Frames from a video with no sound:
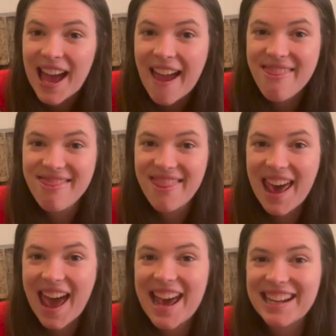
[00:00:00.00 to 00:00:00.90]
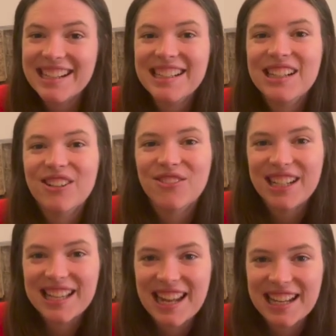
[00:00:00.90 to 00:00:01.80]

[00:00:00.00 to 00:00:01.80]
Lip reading: and then we'd get